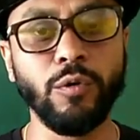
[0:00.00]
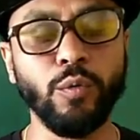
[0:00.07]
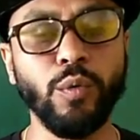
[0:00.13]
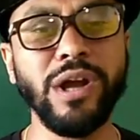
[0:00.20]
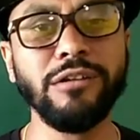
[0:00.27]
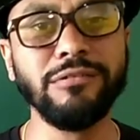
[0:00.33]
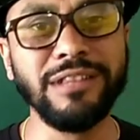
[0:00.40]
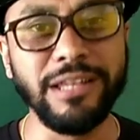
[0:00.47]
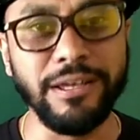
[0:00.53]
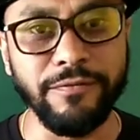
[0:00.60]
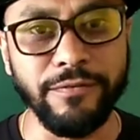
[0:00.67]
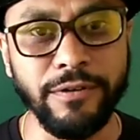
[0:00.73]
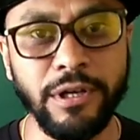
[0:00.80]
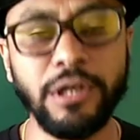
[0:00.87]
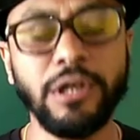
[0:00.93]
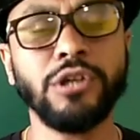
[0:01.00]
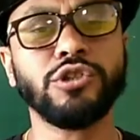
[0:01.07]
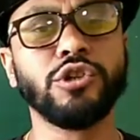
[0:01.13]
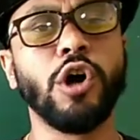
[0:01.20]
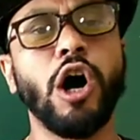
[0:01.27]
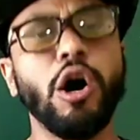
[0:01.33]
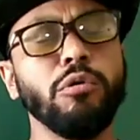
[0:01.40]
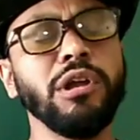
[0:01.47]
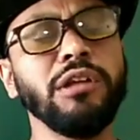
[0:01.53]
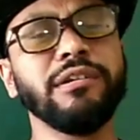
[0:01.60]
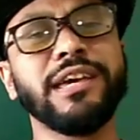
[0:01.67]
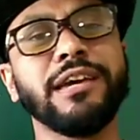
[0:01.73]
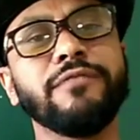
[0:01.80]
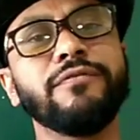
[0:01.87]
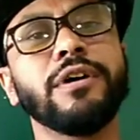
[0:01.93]
Where you live? So how will
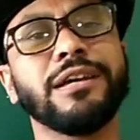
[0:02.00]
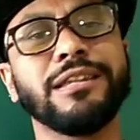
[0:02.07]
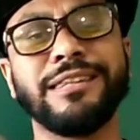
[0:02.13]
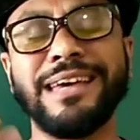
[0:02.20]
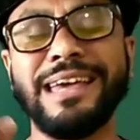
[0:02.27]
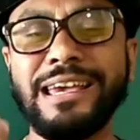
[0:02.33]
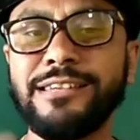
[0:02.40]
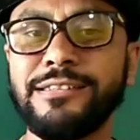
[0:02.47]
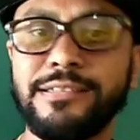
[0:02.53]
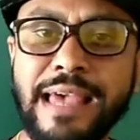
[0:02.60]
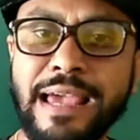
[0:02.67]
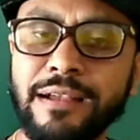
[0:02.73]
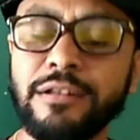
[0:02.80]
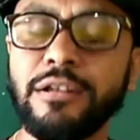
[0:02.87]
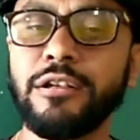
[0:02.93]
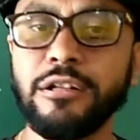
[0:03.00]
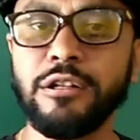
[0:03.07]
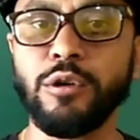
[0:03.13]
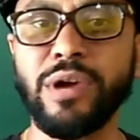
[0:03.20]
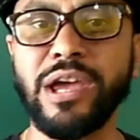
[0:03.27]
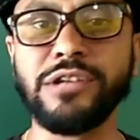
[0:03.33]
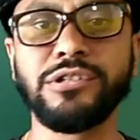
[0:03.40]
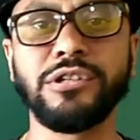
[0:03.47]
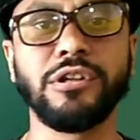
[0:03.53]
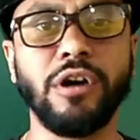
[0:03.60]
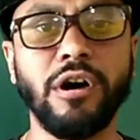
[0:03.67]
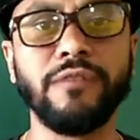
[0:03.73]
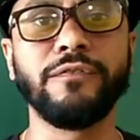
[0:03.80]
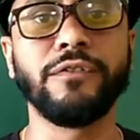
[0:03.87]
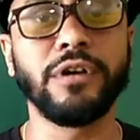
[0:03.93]
you give the exact location
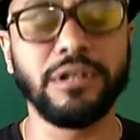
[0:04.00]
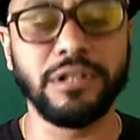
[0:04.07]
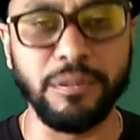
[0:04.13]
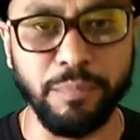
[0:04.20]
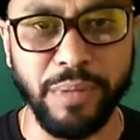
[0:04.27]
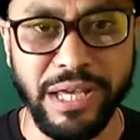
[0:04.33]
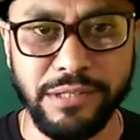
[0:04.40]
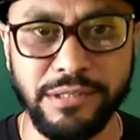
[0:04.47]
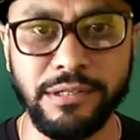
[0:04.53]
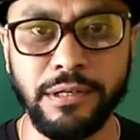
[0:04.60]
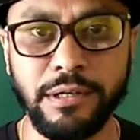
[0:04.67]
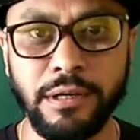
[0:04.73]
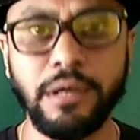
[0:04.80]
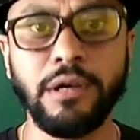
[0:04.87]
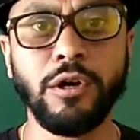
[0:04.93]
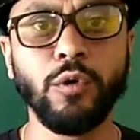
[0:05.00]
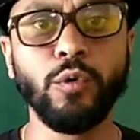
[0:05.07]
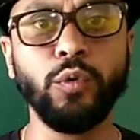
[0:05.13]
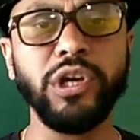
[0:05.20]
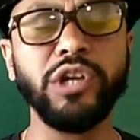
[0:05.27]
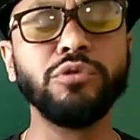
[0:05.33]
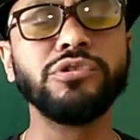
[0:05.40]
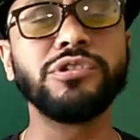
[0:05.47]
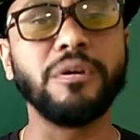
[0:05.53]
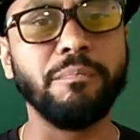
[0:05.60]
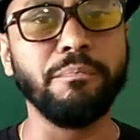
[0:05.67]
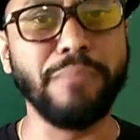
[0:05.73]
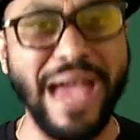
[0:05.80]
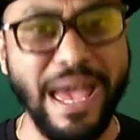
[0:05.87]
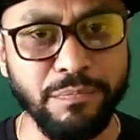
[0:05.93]
of the place? We
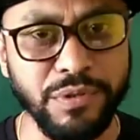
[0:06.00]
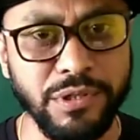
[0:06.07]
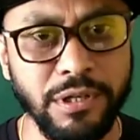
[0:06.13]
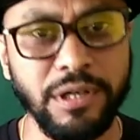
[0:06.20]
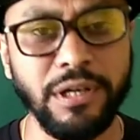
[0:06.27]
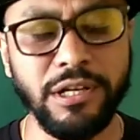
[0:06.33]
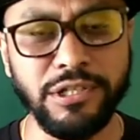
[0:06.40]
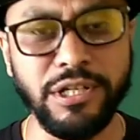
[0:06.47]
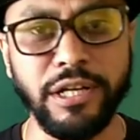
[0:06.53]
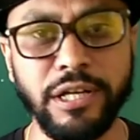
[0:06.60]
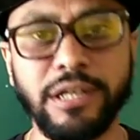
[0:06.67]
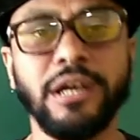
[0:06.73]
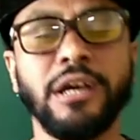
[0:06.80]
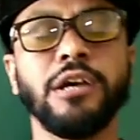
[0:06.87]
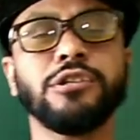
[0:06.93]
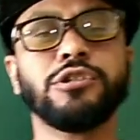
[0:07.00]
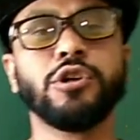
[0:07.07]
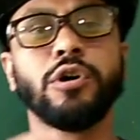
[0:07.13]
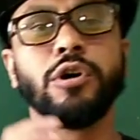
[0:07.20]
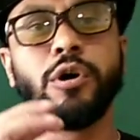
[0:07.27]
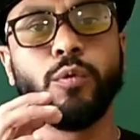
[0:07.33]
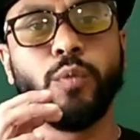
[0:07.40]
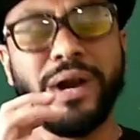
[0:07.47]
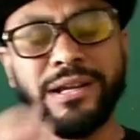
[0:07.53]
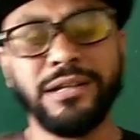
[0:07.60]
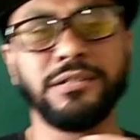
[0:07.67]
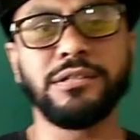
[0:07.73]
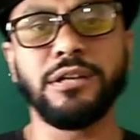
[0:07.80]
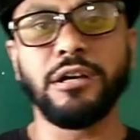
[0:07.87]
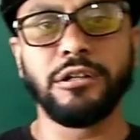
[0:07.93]
use maps, isn't it? So what
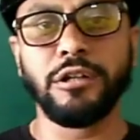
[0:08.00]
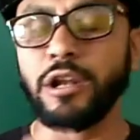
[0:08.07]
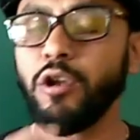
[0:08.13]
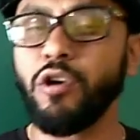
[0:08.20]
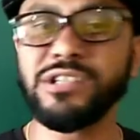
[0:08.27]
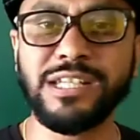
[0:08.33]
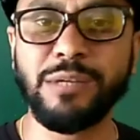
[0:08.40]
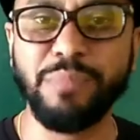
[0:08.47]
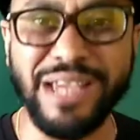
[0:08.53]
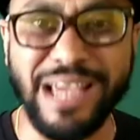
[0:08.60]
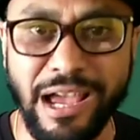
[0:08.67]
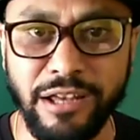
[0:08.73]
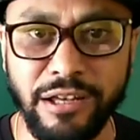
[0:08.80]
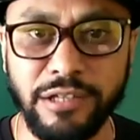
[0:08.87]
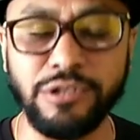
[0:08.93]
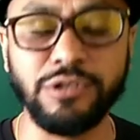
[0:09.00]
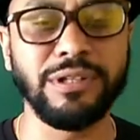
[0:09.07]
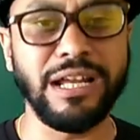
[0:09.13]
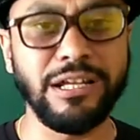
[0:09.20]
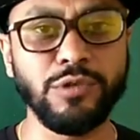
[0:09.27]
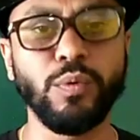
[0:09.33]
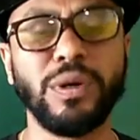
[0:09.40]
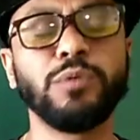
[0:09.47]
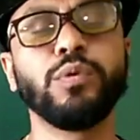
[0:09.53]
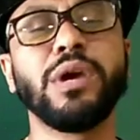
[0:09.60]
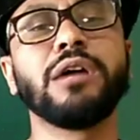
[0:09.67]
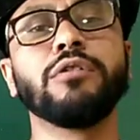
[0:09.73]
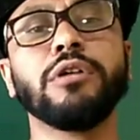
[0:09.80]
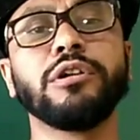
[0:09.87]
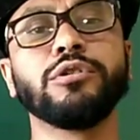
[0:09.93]
is the logic behind it? So that's what we
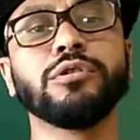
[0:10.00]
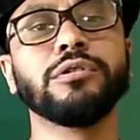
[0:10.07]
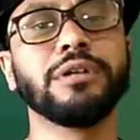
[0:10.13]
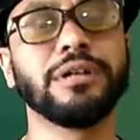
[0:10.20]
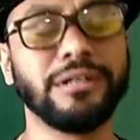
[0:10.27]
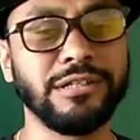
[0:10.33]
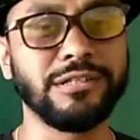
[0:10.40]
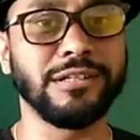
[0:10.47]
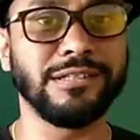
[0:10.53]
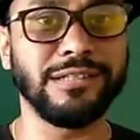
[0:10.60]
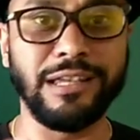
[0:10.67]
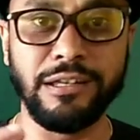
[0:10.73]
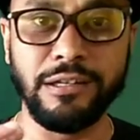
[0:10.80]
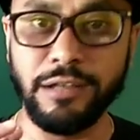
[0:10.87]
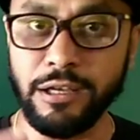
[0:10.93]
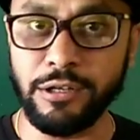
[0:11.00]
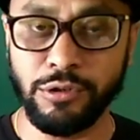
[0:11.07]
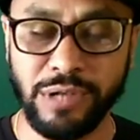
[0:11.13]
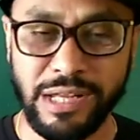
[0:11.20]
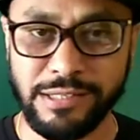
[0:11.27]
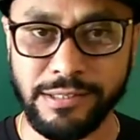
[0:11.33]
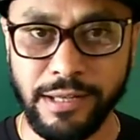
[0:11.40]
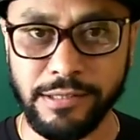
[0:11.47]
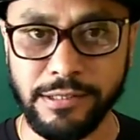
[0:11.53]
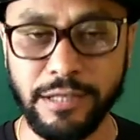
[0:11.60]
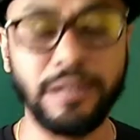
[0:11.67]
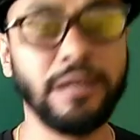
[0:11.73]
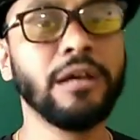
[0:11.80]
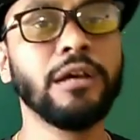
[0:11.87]
are going to discuss in today's lesson.